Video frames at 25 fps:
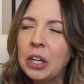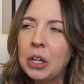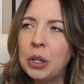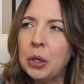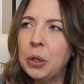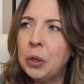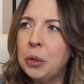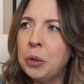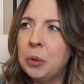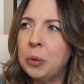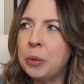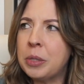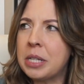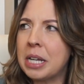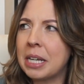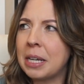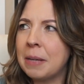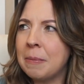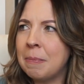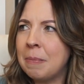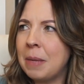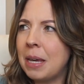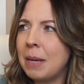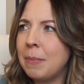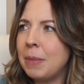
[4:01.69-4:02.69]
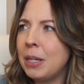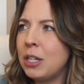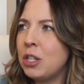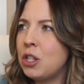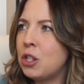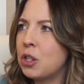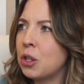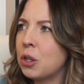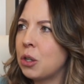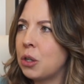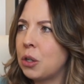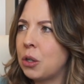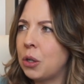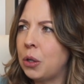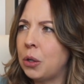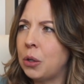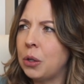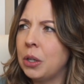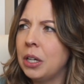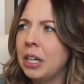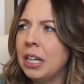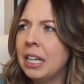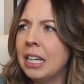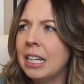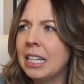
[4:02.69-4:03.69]
Who knows, I can maybe do
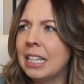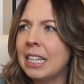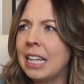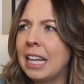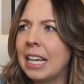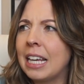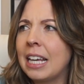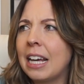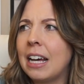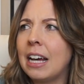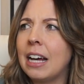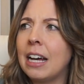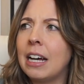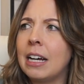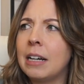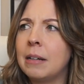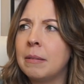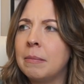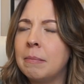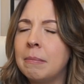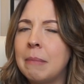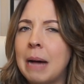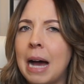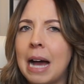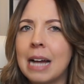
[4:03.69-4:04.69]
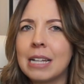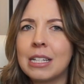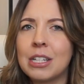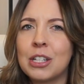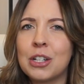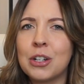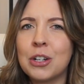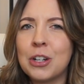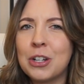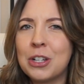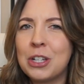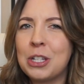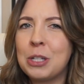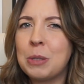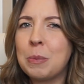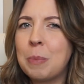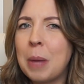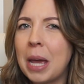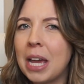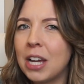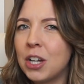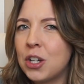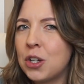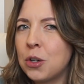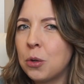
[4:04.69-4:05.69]
like a master
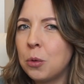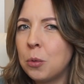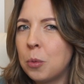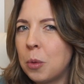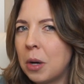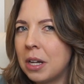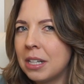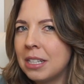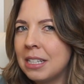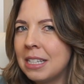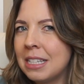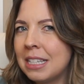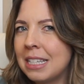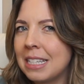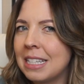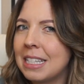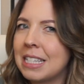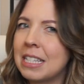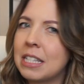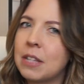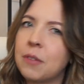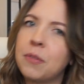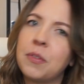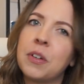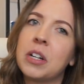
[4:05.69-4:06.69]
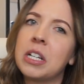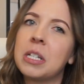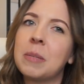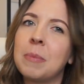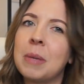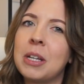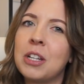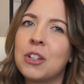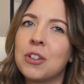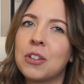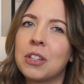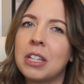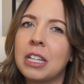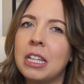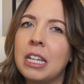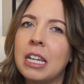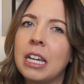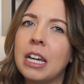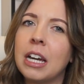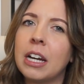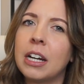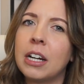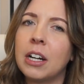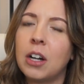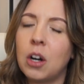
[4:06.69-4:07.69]
special one since it's the first major of the
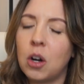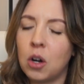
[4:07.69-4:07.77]
year